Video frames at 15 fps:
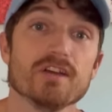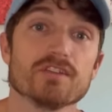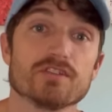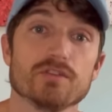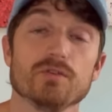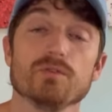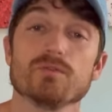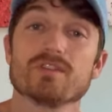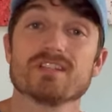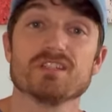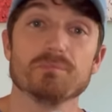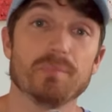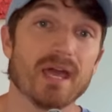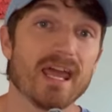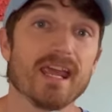to the
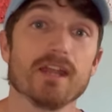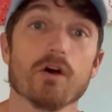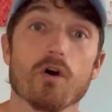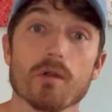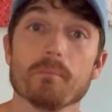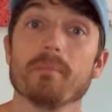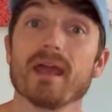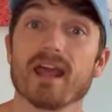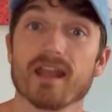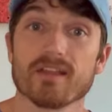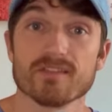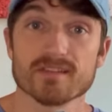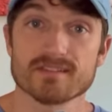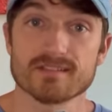debate on banning this